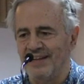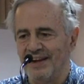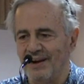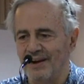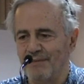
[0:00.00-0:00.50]

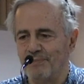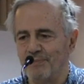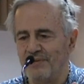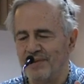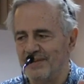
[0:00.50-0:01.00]
are
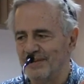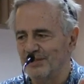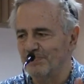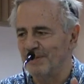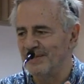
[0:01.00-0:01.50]
breathing
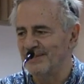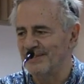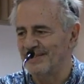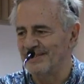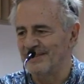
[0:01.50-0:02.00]

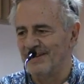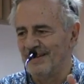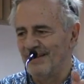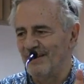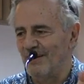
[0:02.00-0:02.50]
spaces
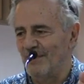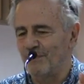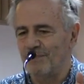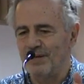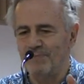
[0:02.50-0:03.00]

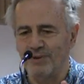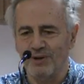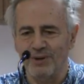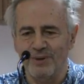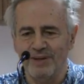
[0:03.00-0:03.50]
of people
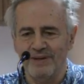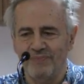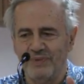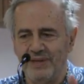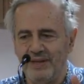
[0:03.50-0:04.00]
going
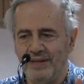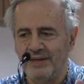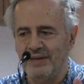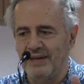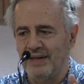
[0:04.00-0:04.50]

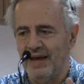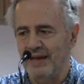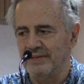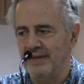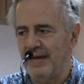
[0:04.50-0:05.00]
in
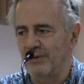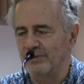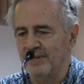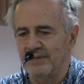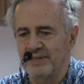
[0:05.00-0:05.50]
and
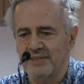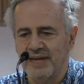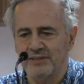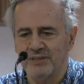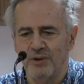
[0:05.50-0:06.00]
out. And this
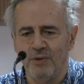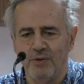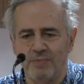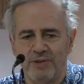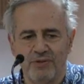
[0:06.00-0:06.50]
has a
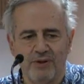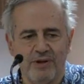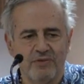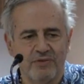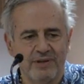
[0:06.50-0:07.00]
whole
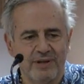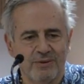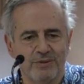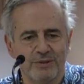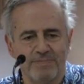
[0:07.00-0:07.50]
mythology that
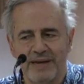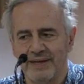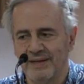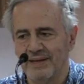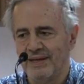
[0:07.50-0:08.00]
goes
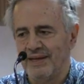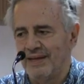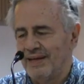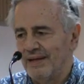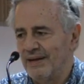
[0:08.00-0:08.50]
back
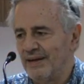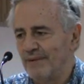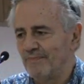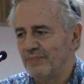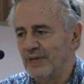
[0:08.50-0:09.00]

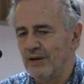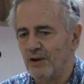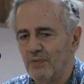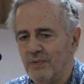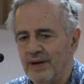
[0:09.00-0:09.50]
um, a
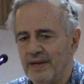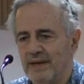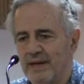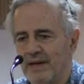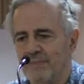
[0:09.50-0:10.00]
long way.
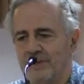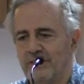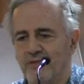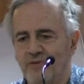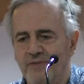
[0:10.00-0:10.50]
I mean,
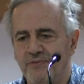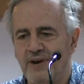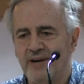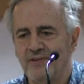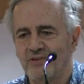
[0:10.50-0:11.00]
the three
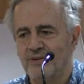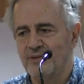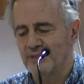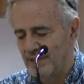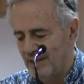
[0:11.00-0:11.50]

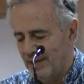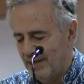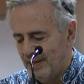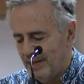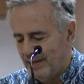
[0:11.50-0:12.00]
fractures
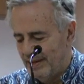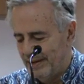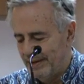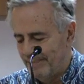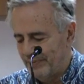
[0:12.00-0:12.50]

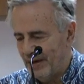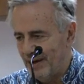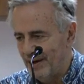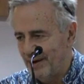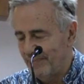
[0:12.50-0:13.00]
um,
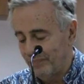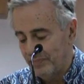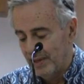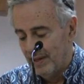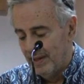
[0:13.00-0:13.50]
are,
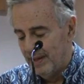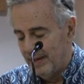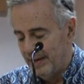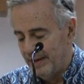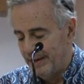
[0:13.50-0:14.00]

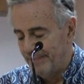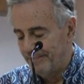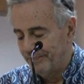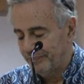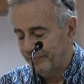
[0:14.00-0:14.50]
um,